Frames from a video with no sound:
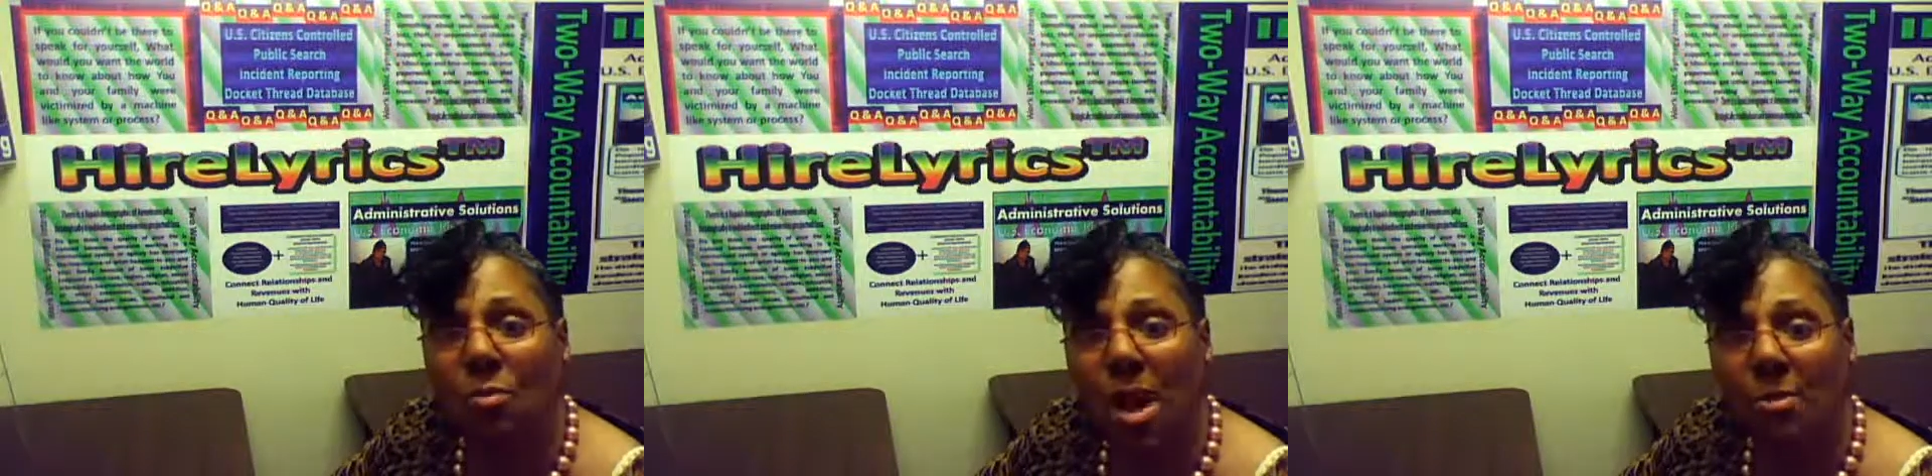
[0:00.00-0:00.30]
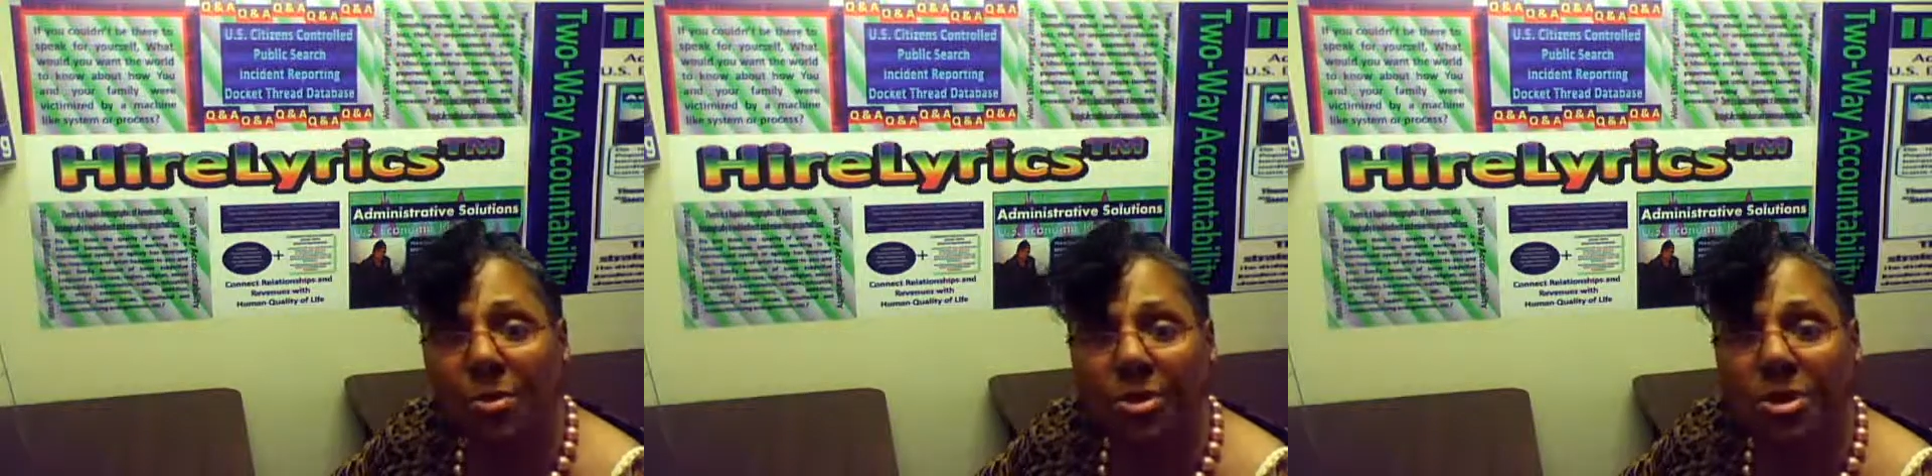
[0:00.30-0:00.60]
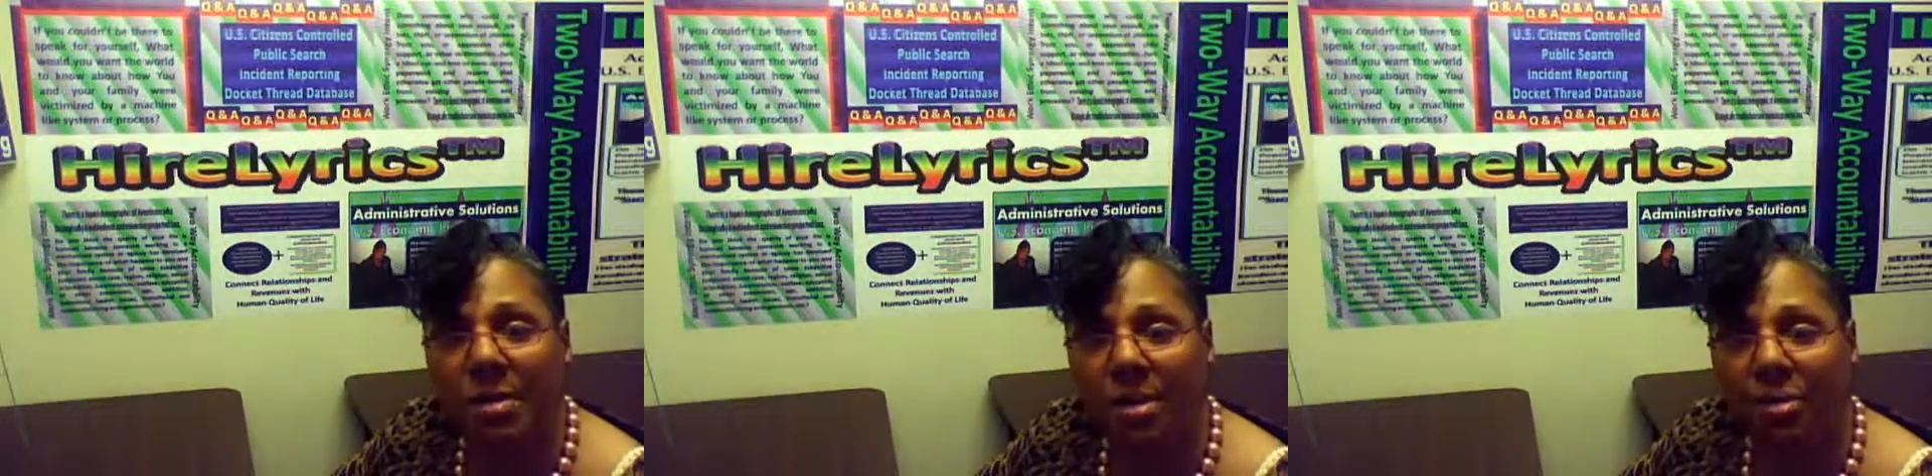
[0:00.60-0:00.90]
away with a
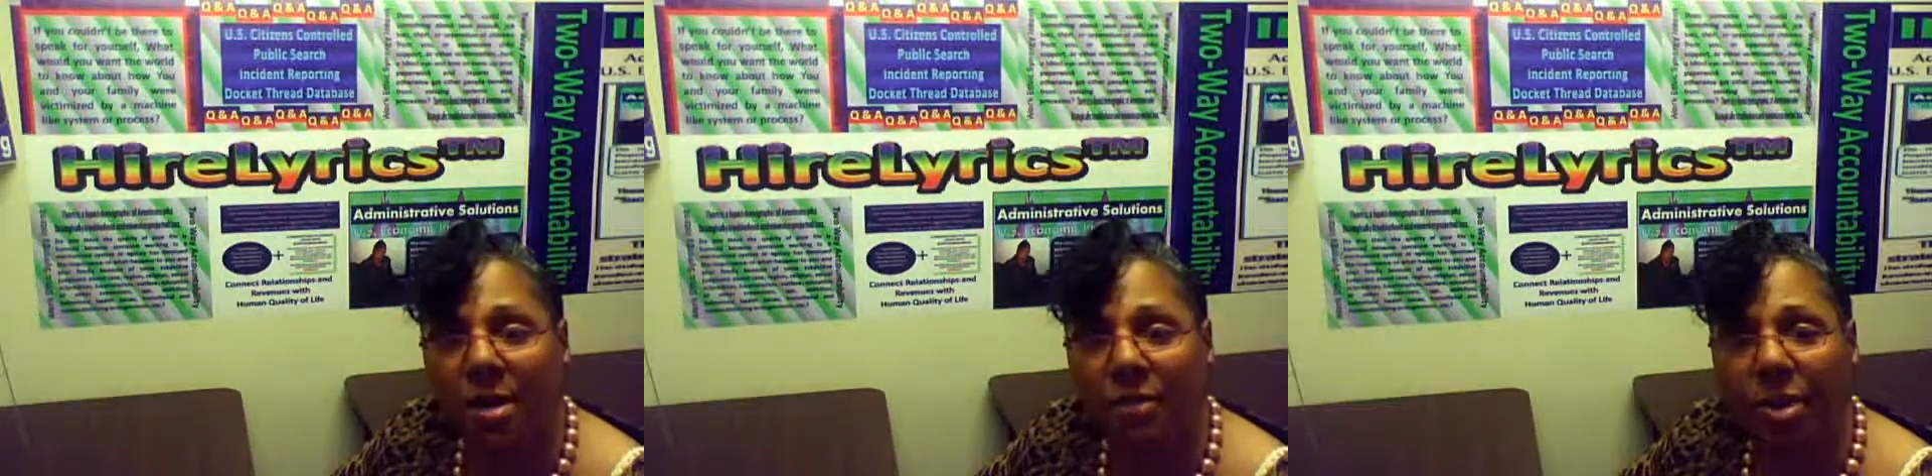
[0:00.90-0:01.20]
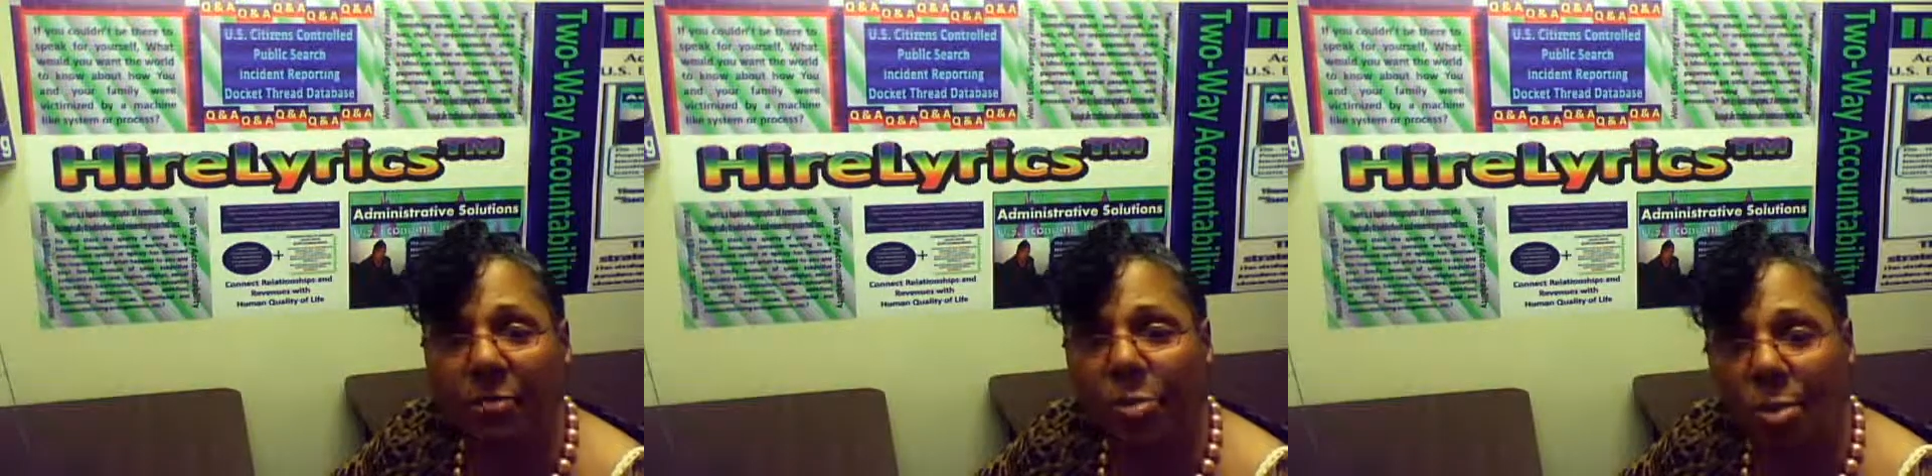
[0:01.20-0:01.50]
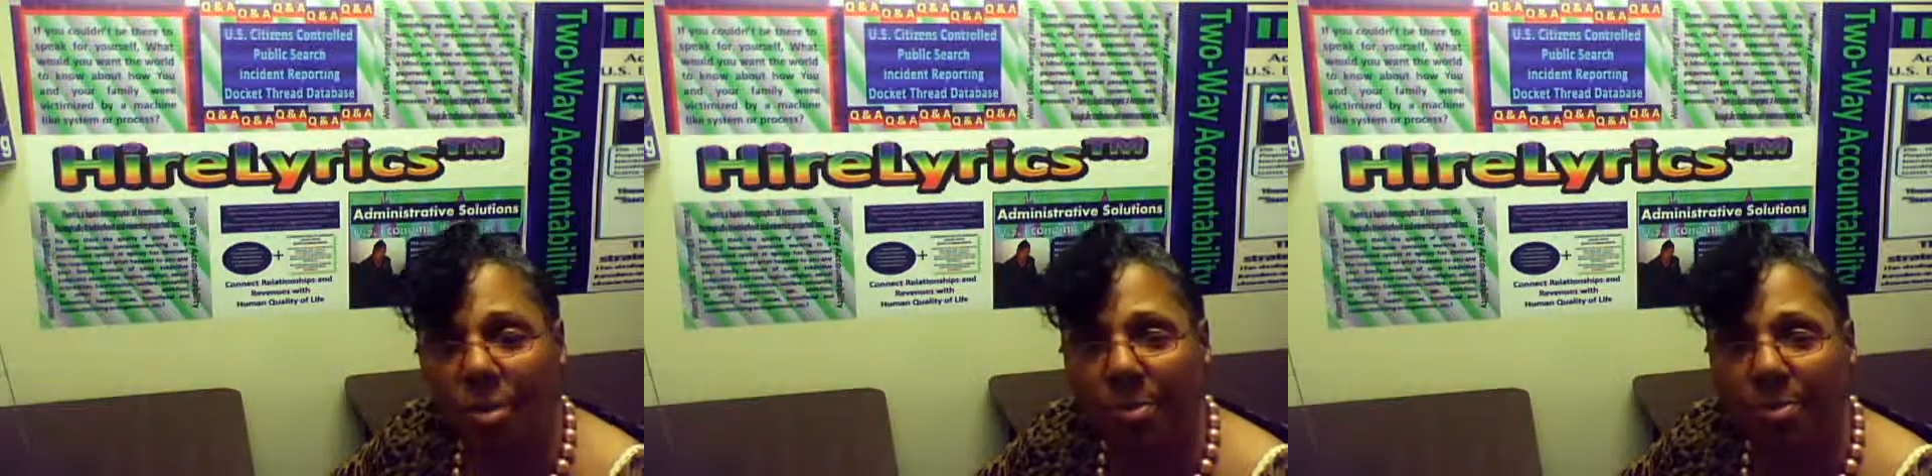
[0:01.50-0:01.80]
demographic of
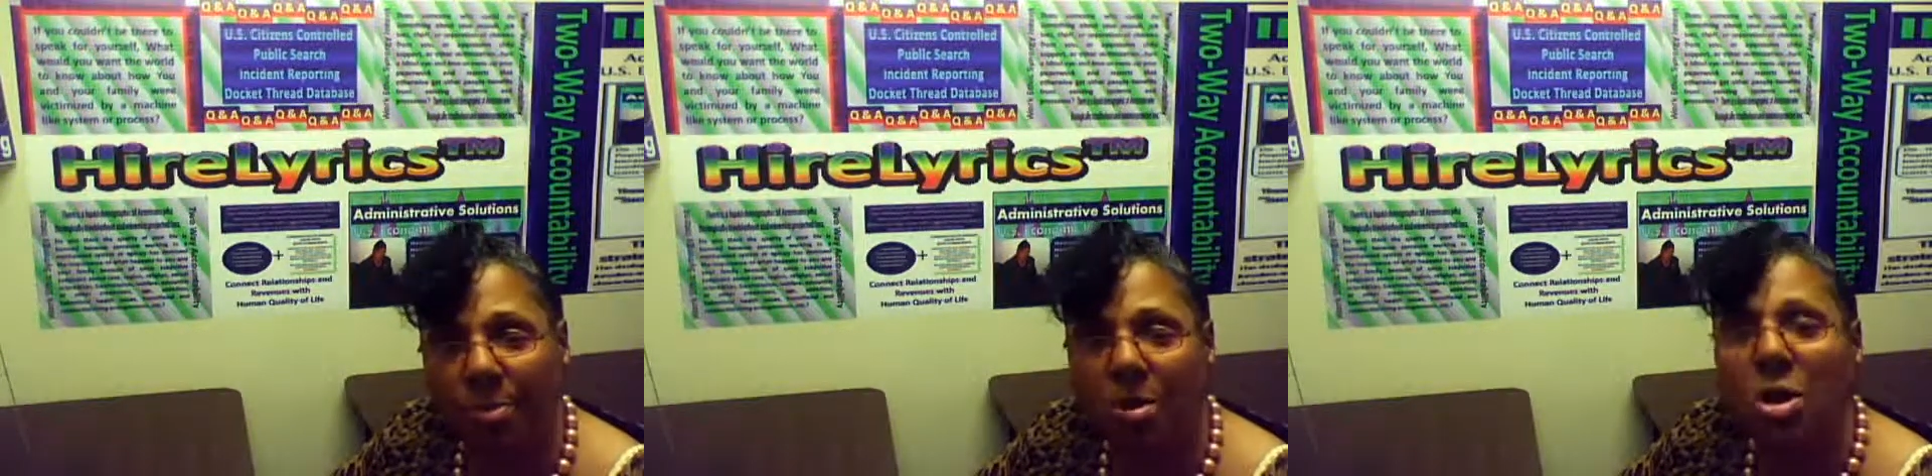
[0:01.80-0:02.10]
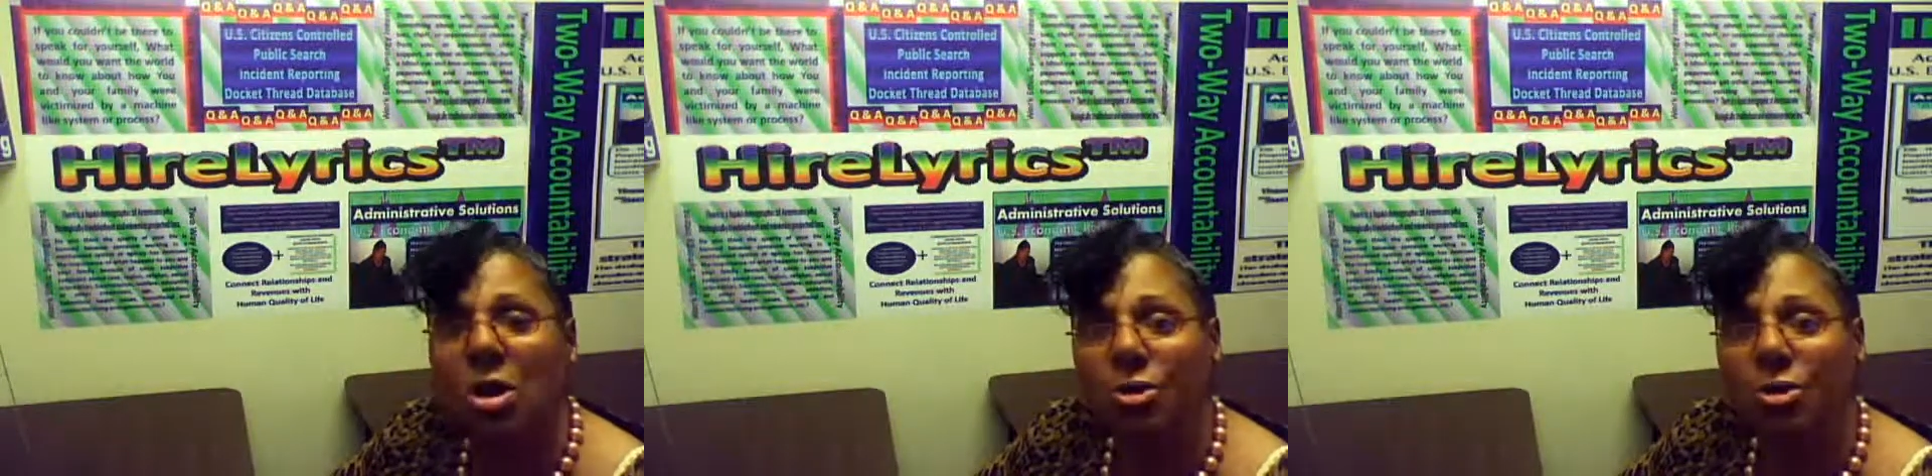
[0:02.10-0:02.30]
poor people